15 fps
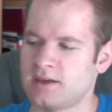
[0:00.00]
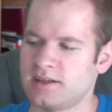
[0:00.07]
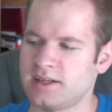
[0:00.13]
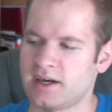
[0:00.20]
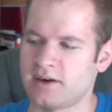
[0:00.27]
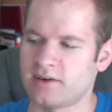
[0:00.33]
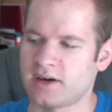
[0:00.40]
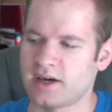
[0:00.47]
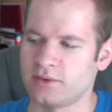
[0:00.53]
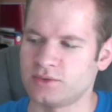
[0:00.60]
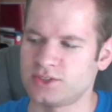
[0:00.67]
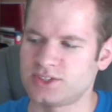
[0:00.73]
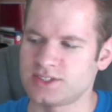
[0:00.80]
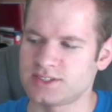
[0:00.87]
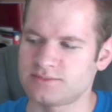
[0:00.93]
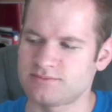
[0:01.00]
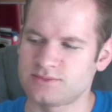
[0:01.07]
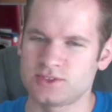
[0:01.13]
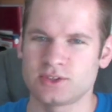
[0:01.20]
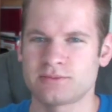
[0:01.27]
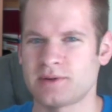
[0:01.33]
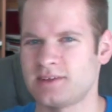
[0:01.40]
Now, I
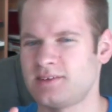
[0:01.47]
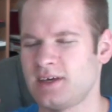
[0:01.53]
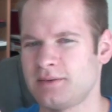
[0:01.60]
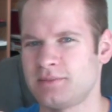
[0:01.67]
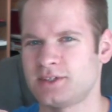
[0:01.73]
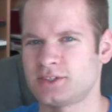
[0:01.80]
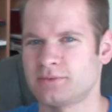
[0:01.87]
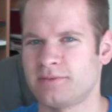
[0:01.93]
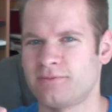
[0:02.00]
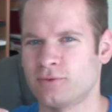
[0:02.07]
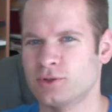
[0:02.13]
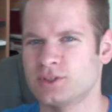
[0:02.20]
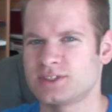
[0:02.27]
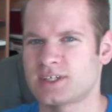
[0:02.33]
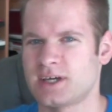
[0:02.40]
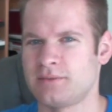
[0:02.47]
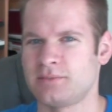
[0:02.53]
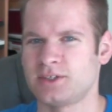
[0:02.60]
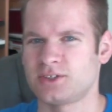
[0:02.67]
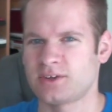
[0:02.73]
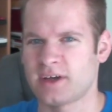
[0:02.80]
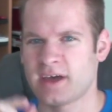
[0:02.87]
took my tape measure before and just kind of
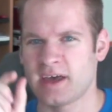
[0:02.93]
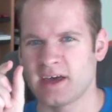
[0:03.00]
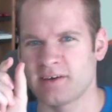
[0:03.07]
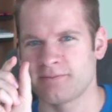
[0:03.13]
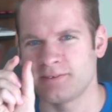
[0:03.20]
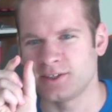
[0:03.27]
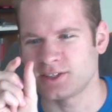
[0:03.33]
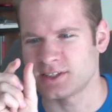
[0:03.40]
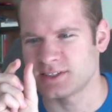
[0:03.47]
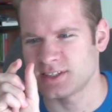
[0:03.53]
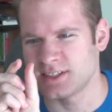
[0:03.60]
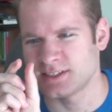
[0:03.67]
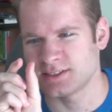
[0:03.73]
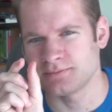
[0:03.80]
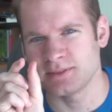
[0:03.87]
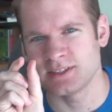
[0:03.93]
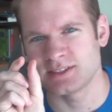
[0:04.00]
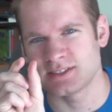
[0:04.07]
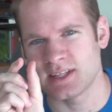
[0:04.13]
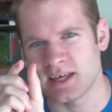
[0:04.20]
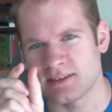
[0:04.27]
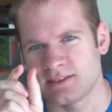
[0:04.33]
measured a 1/2 inch. I said,
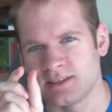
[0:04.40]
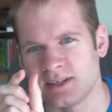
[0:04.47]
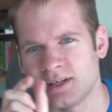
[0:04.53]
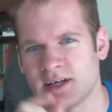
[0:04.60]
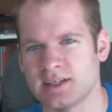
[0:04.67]
it's that thin.